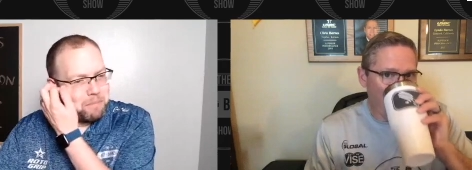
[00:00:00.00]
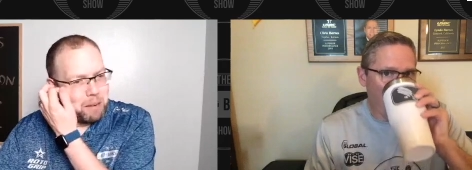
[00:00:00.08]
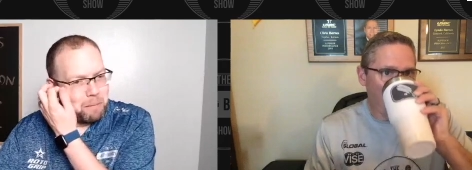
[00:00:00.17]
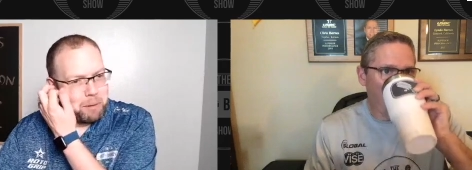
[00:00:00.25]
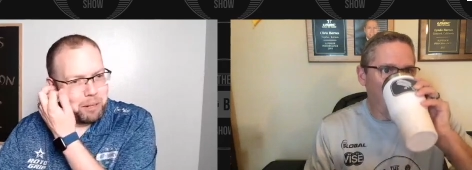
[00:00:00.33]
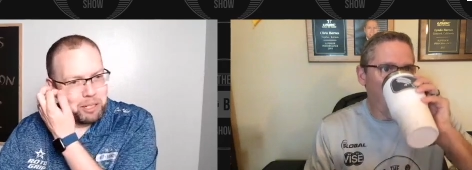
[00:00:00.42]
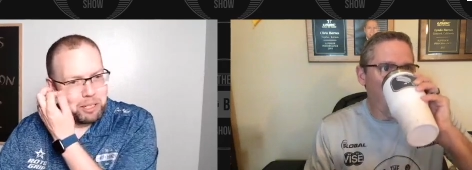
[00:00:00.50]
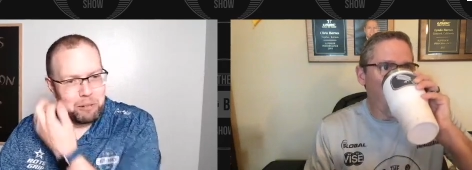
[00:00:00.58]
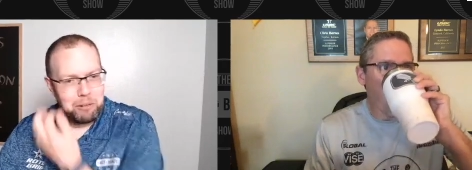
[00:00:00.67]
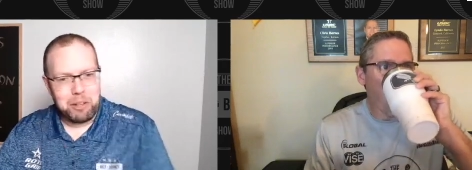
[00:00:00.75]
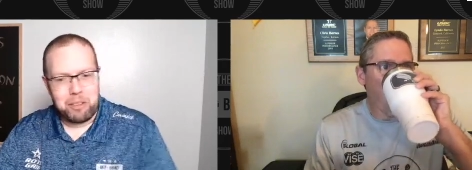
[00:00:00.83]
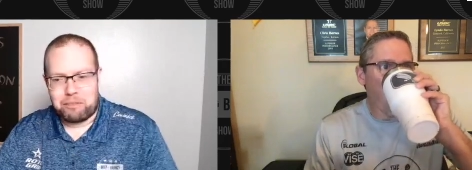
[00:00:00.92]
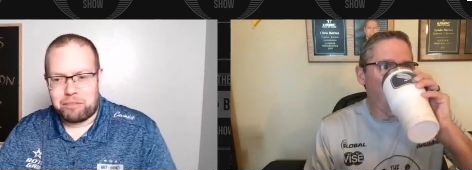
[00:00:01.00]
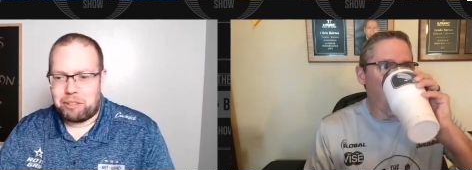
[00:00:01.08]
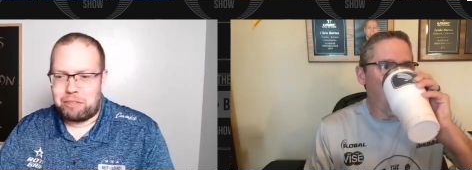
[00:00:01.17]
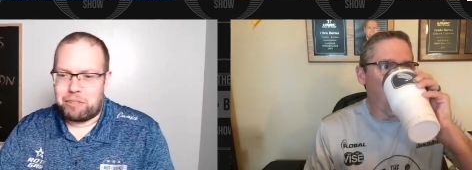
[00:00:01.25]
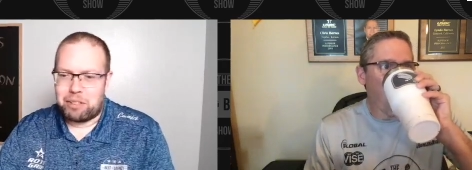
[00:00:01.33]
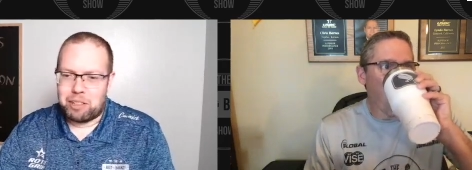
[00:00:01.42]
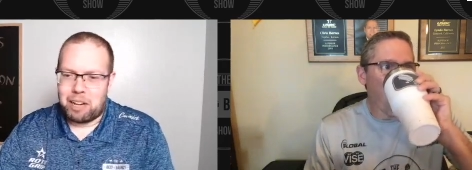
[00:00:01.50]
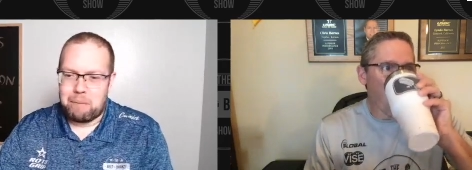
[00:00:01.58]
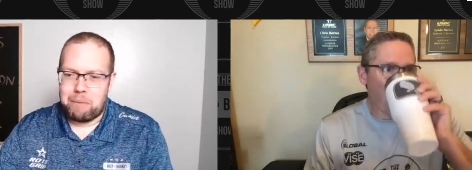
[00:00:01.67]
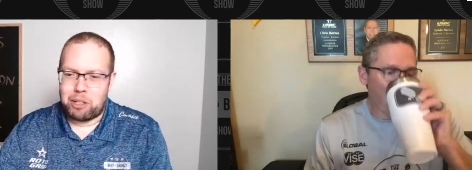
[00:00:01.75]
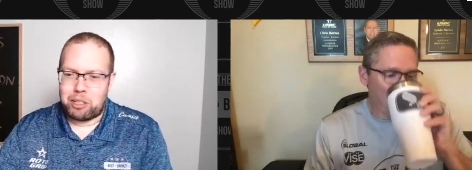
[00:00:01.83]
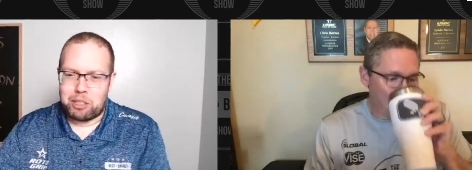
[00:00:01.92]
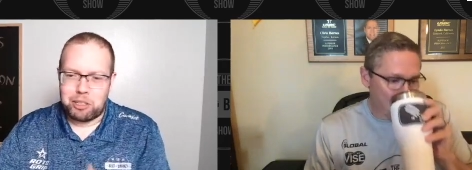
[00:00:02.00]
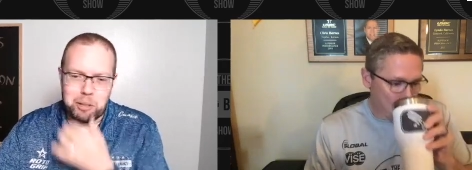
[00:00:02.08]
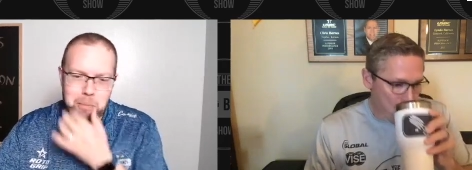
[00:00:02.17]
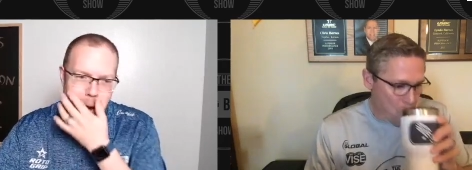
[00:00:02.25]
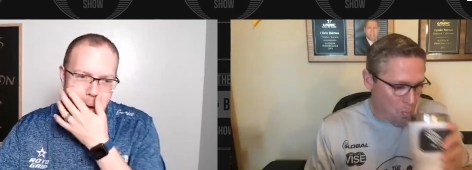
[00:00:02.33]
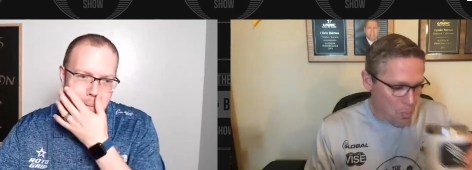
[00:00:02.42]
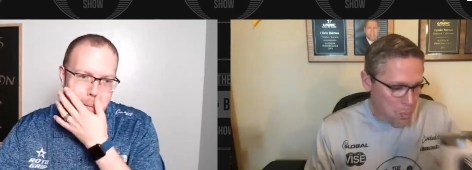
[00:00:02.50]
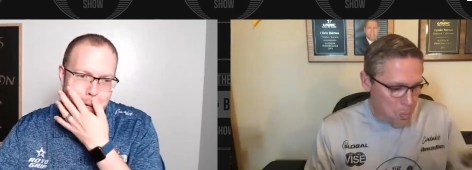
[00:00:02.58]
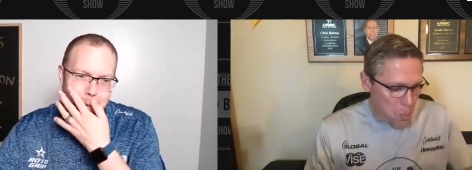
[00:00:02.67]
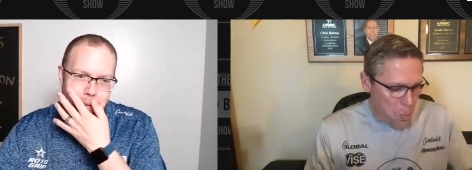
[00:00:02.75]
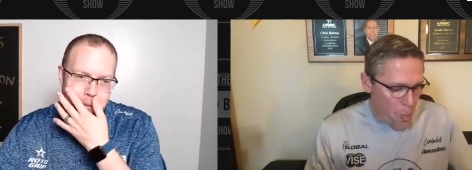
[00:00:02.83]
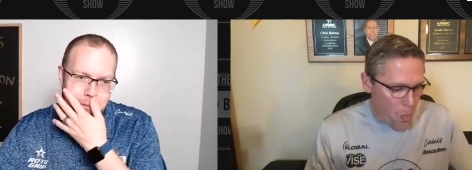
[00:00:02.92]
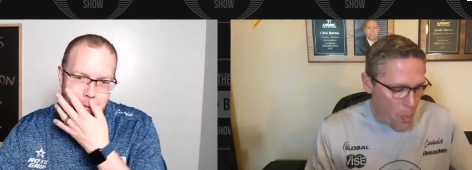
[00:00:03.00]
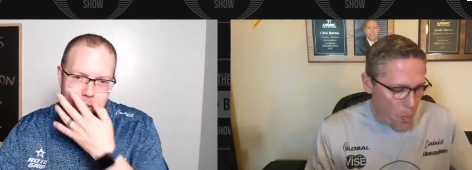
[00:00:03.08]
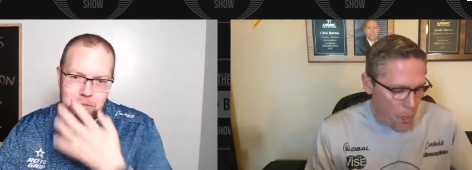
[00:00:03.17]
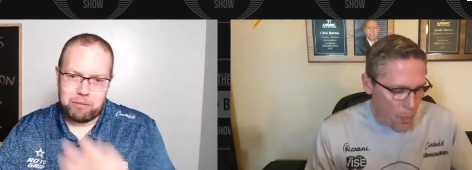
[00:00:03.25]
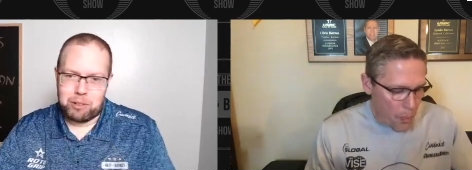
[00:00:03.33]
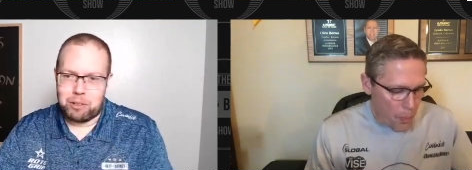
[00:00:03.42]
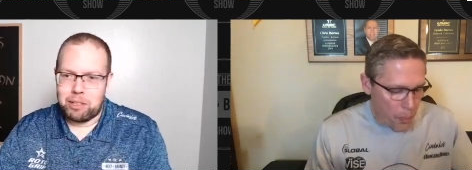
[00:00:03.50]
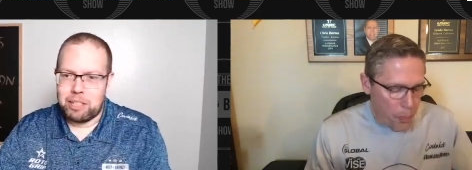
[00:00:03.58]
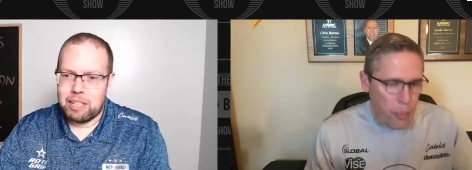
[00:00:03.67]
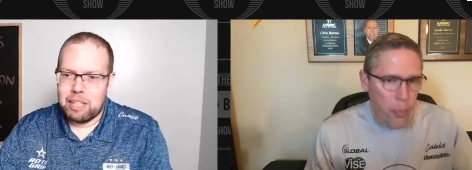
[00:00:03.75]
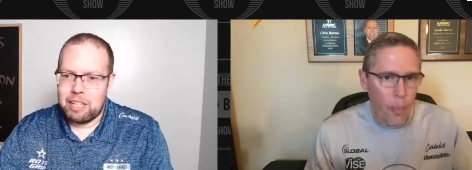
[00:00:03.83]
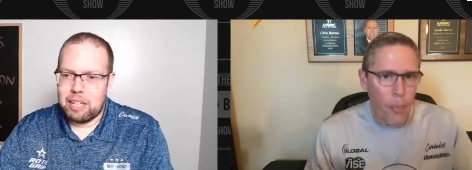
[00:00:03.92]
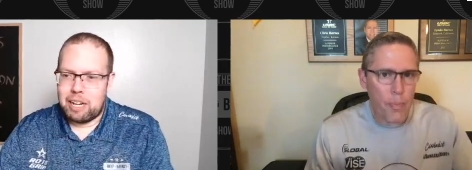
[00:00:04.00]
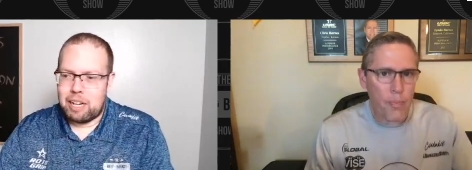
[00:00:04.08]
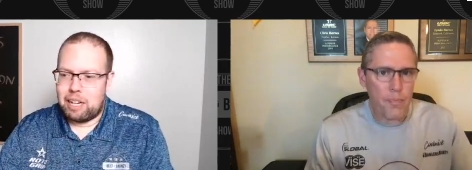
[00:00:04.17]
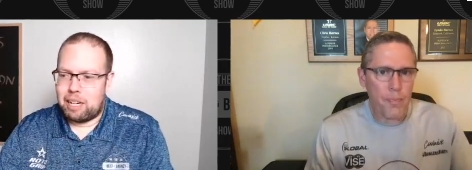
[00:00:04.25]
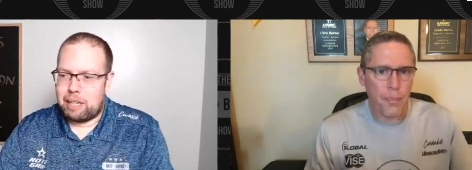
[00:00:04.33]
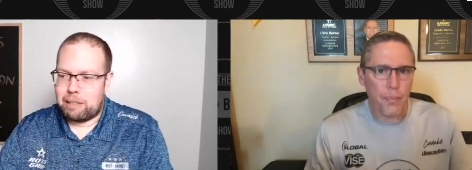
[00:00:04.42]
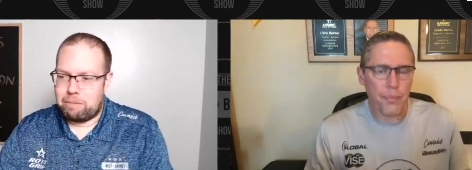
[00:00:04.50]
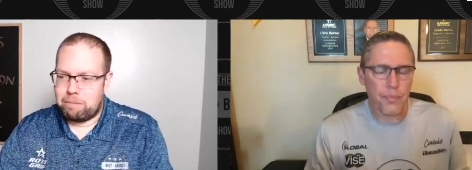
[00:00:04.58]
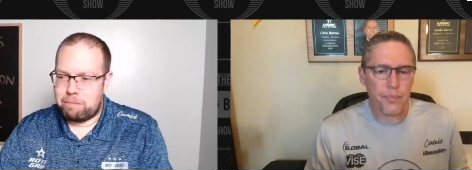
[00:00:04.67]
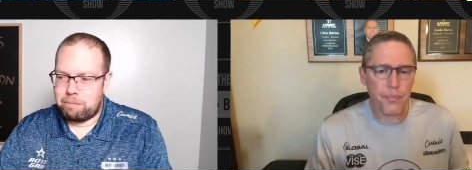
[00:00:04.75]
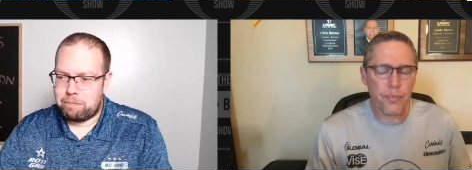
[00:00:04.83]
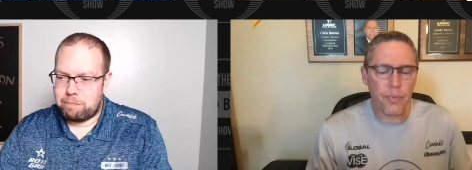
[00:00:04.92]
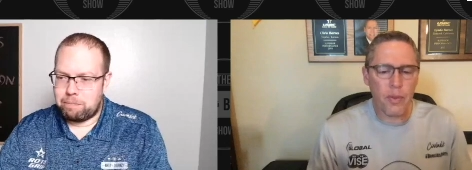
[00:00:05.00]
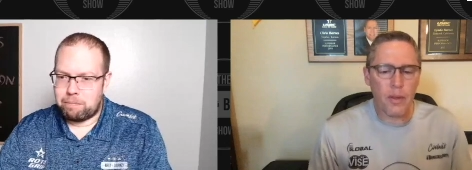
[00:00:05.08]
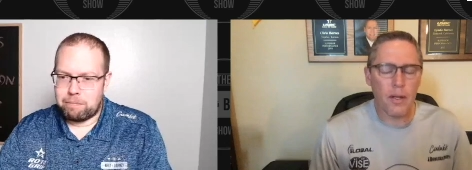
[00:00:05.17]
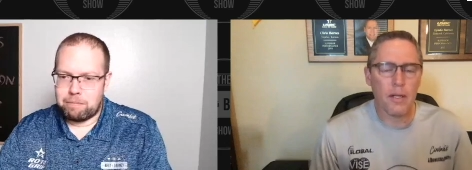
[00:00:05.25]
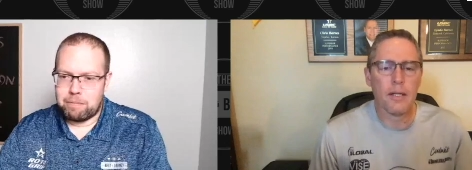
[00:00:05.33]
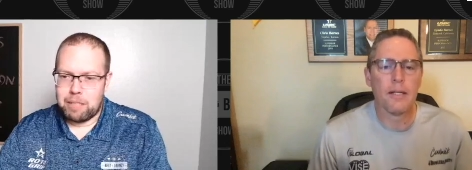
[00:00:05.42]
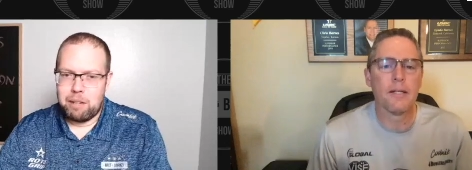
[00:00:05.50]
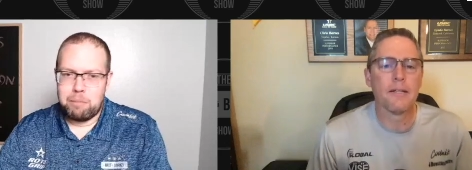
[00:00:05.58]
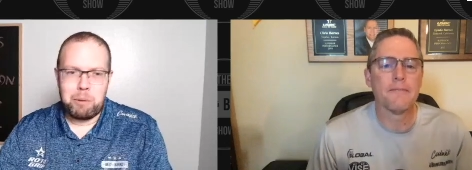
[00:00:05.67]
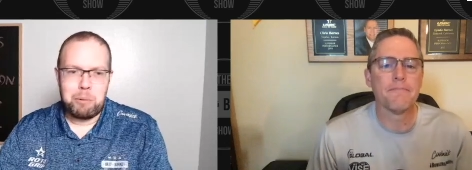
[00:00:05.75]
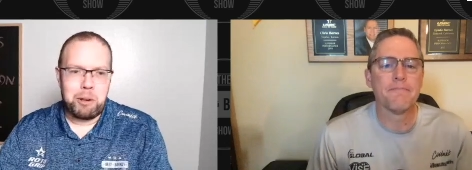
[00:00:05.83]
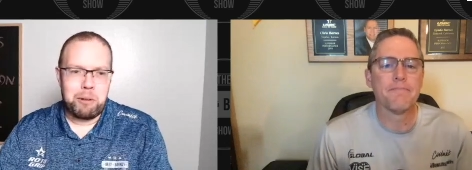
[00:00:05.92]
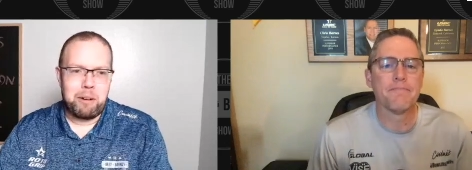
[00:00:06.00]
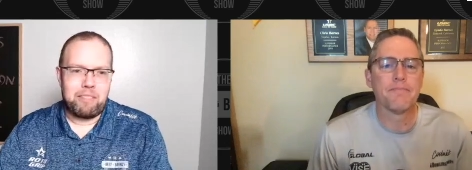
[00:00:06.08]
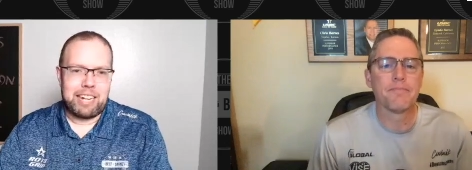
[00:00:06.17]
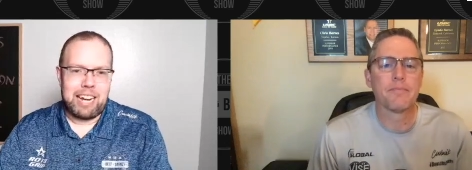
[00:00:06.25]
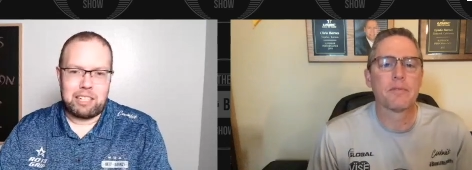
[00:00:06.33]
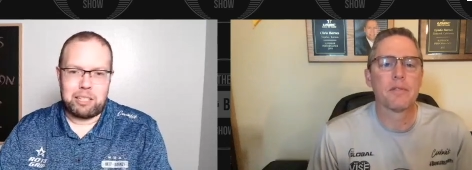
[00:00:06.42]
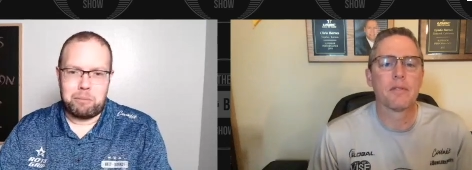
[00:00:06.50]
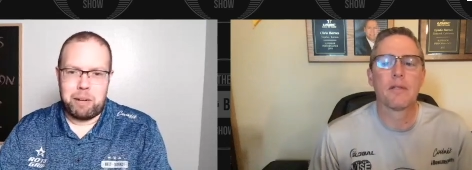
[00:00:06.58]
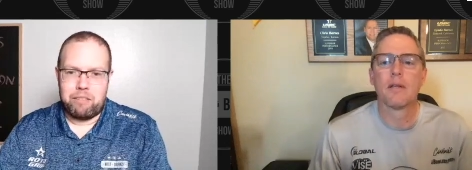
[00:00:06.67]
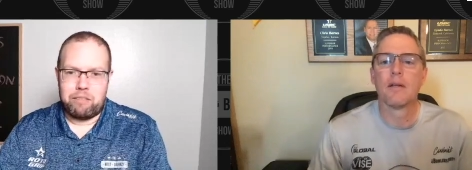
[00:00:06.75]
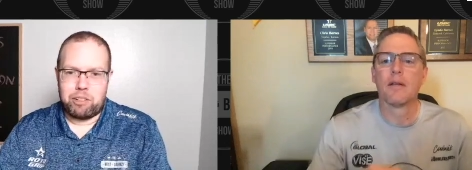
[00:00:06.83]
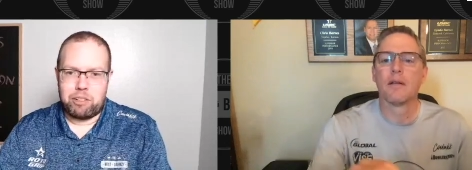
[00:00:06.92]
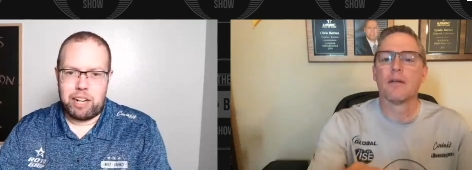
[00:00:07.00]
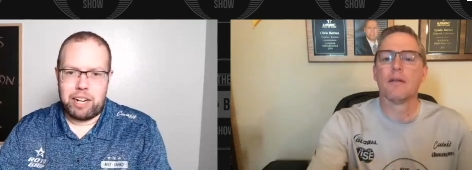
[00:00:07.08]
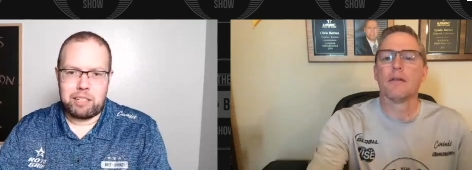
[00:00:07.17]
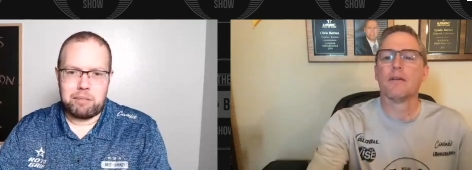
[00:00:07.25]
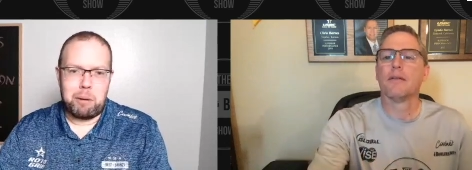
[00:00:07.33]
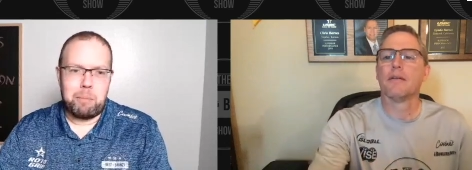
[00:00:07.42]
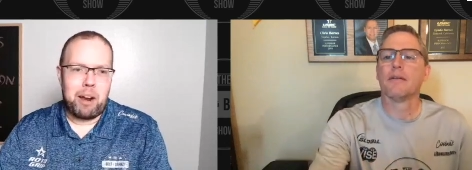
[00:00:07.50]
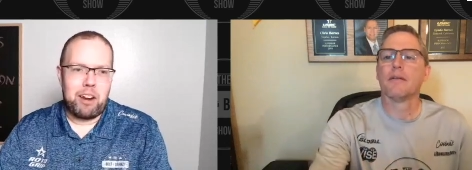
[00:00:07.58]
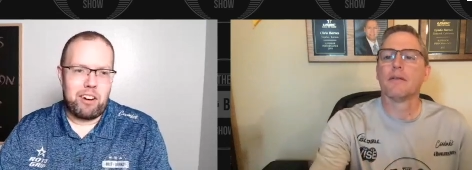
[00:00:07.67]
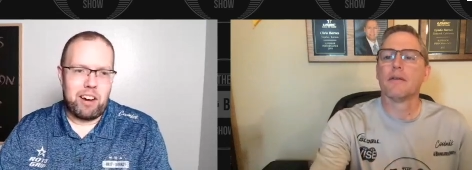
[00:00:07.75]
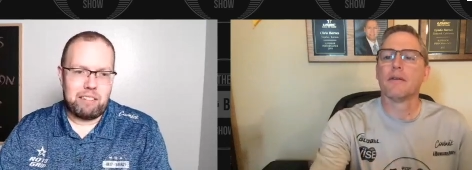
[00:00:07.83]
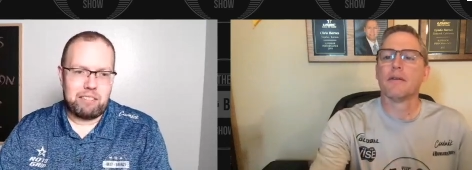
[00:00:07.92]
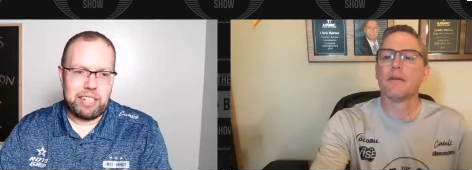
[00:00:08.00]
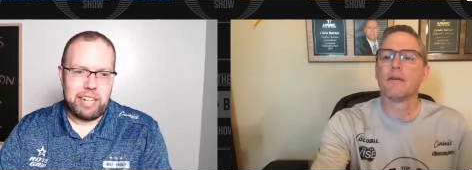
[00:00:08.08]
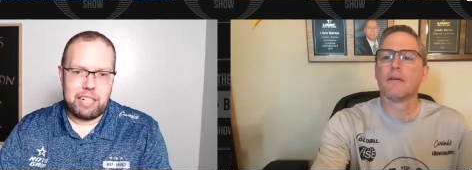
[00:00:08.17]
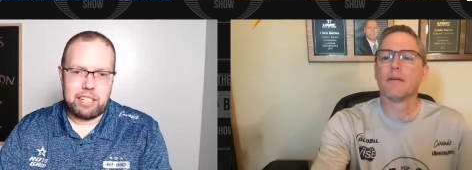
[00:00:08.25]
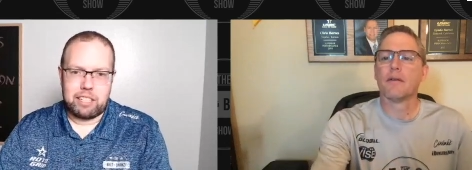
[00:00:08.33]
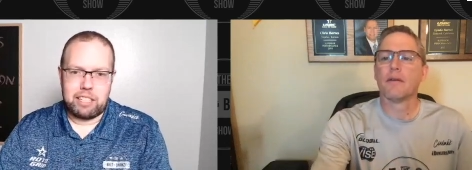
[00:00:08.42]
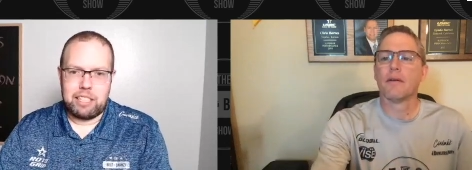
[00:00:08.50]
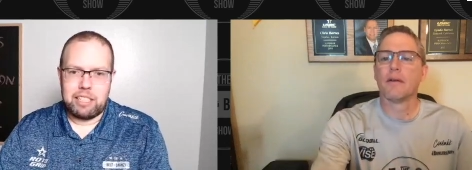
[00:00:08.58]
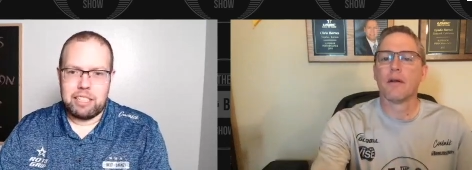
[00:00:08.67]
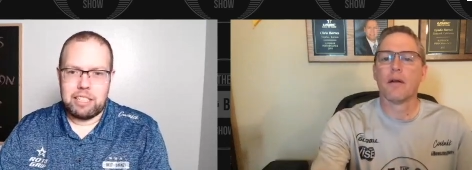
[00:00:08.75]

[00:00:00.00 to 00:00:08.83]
Speaker 1: I'm pretty sure we got the front four. I'm not sure about bigger than the front four, um, but we do have a Castlemaine 4X. We might not have a Yahtzee.